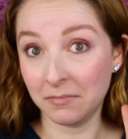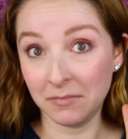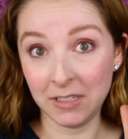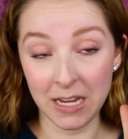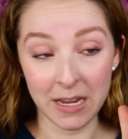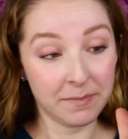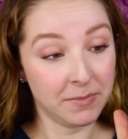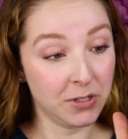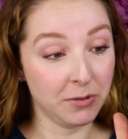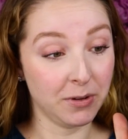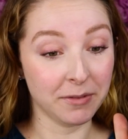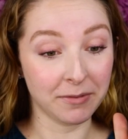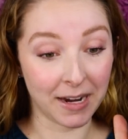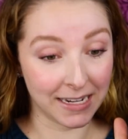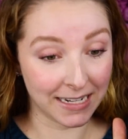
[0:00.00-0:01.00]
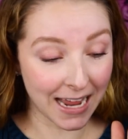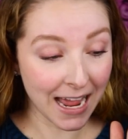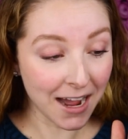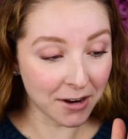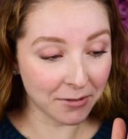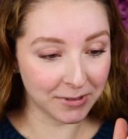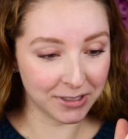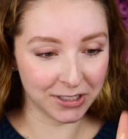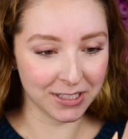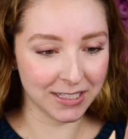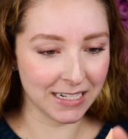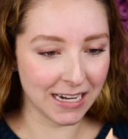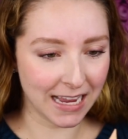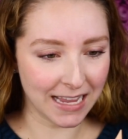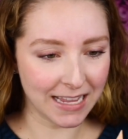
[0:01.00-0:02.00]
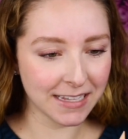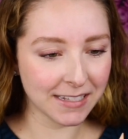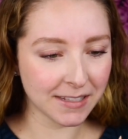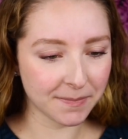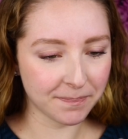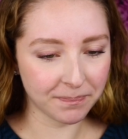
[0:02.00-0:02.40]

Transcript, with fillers: tip to it right now, which is nice.